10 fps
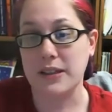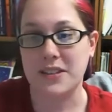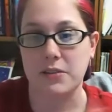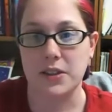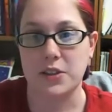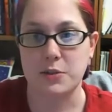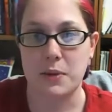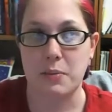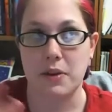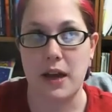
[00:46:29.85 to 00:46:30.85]
I see religious
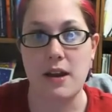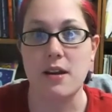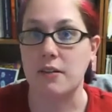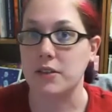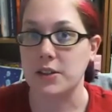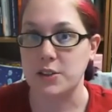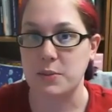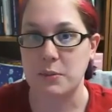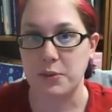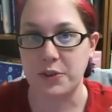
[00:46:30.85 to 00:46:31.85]
people and non-religious
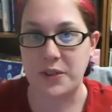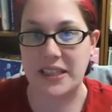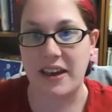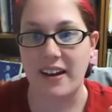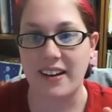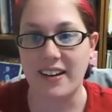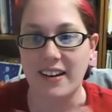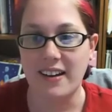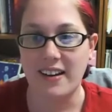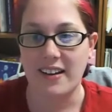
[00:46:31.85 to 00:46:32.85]
people doing that
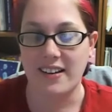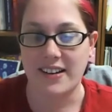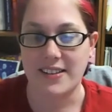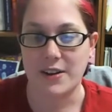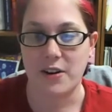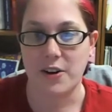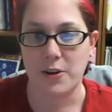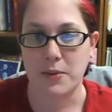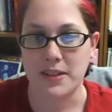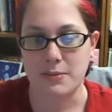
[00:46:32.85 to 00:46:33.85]
uh, in their
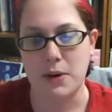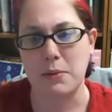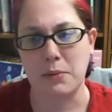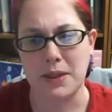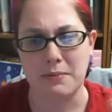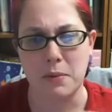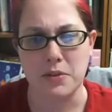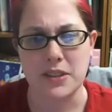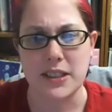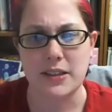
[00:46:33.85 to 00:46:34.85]
arguments, probably
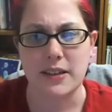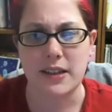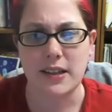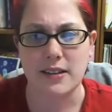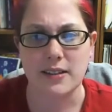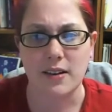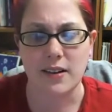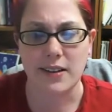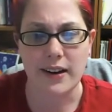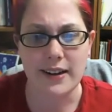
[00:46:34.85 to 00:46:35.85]
mostly in the heated
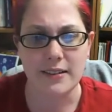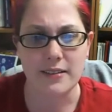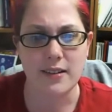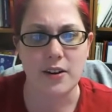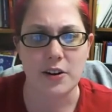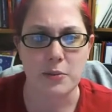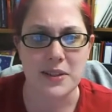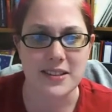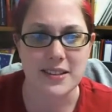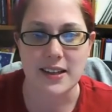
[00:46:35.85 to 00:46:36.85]
online
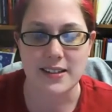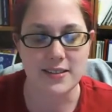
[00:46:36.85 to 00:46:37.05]
arguments that